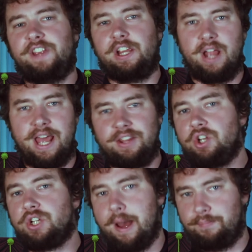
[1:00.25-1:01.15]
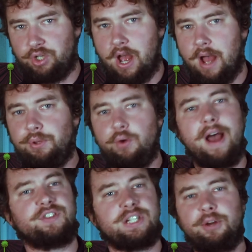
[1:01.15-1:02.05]
figurehead in the top job, you
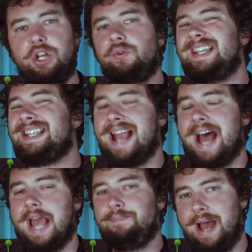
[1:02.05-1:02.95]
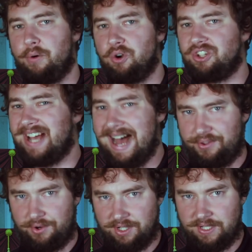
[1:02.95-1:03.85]
have someone who can deny power to
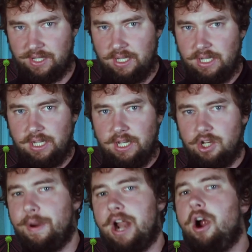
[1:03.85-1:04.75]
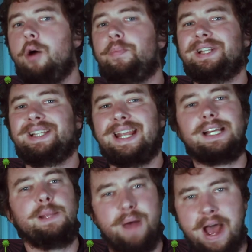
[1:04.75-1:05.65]
others. No matter how
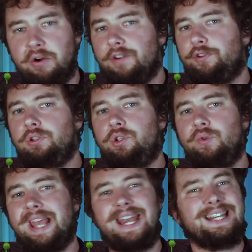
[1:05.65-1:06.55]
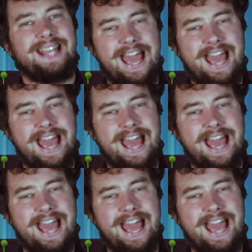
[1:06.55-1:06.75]
politically powerful you get in